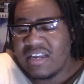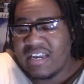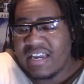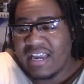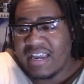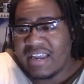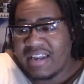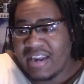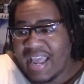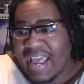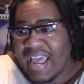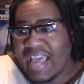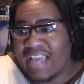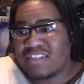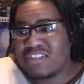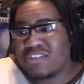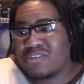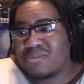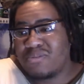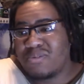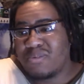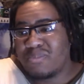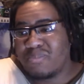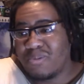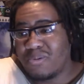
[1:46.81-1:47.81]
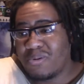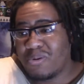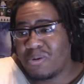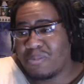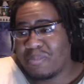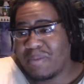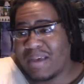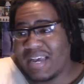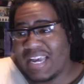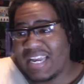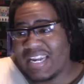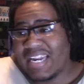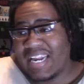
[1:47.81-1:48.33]
an actual
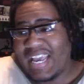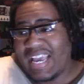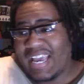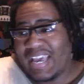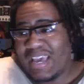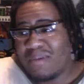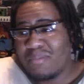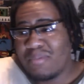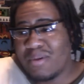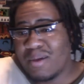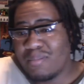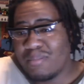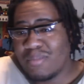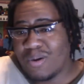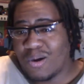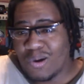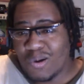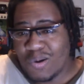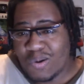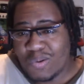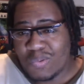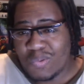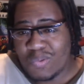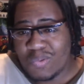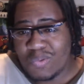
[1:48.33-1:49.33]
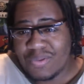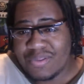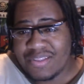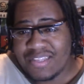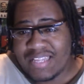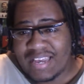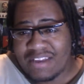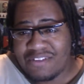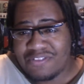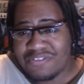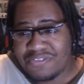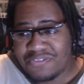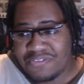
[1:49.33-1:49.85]
Pokemon MMO
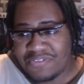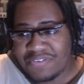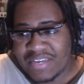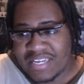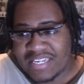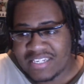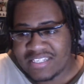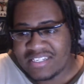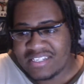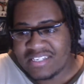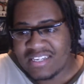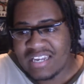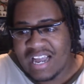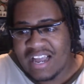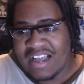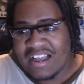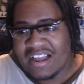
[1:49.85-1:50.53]
that fit